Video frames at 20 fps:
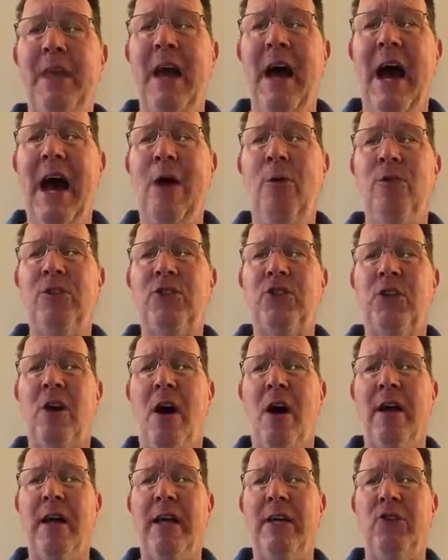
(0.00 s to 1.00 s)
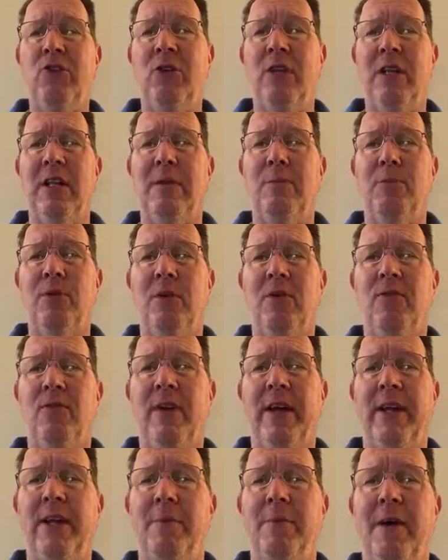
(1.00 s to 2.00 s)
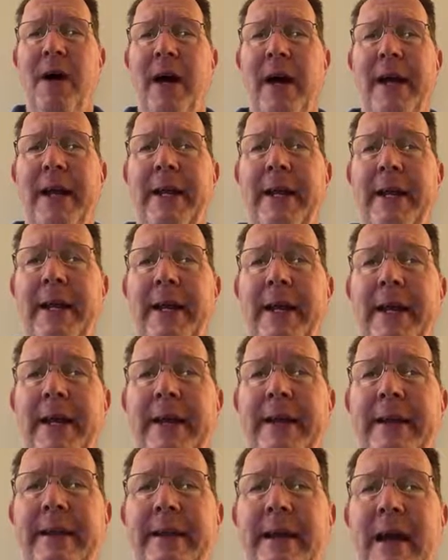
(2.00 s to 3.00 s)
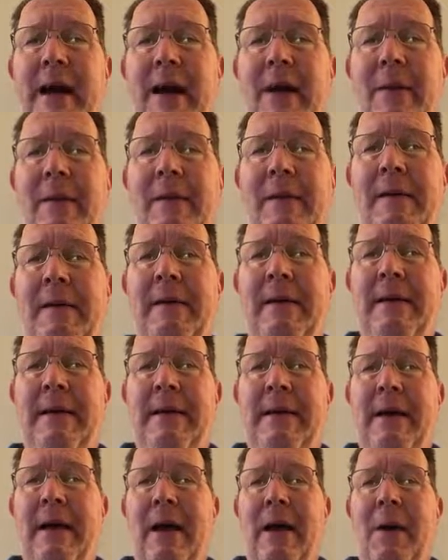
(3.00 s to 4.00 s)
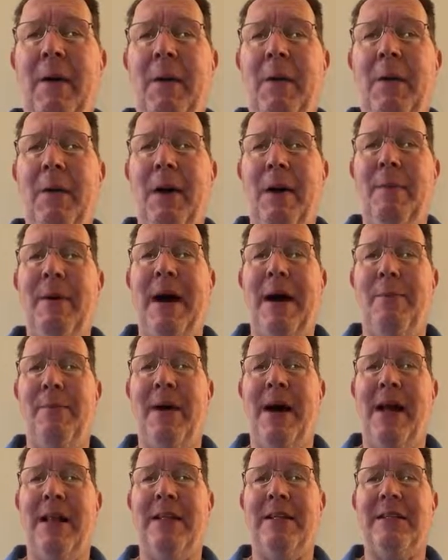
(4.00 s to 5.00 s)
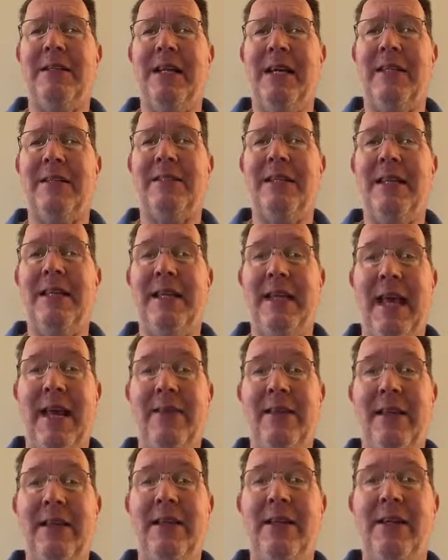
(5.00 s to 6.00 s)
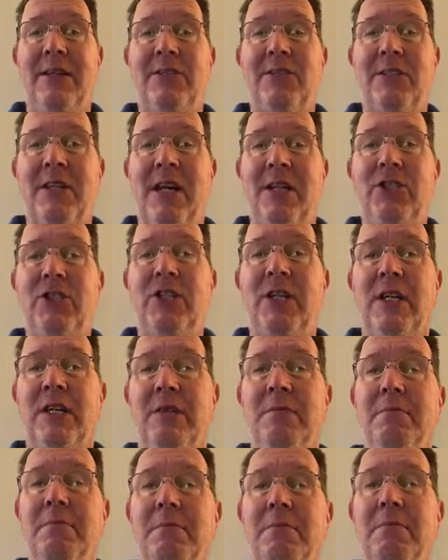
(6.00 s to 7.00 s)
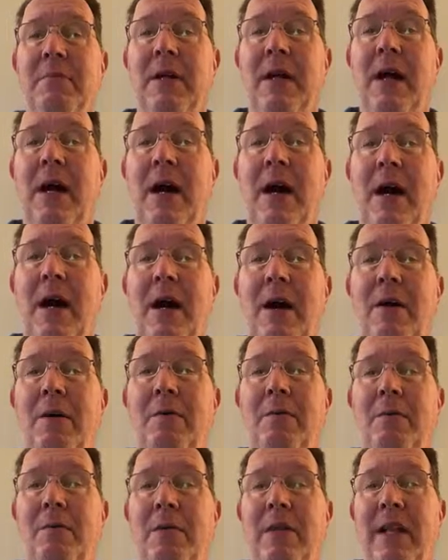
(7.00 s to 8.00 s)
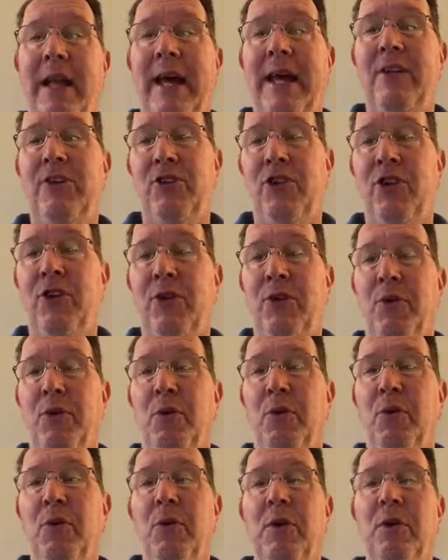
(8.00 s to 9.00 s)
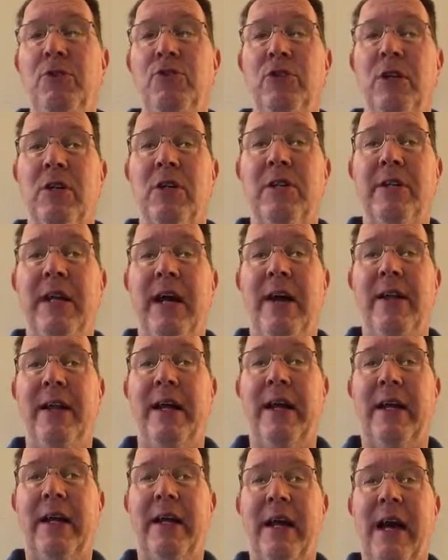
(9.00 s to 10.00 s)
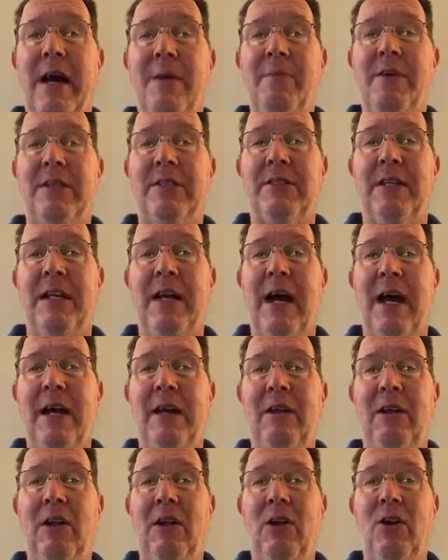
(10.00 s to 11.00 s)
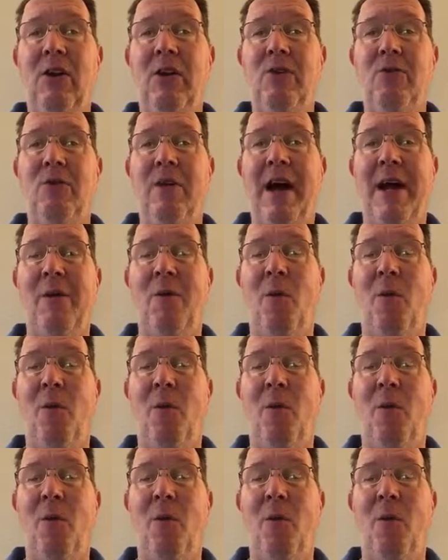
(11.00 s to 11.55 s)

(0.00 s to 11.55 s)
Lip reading: I was talking to a liberal friend of mine and about politics, and then the discussion led to trickle-down economics, and I learned right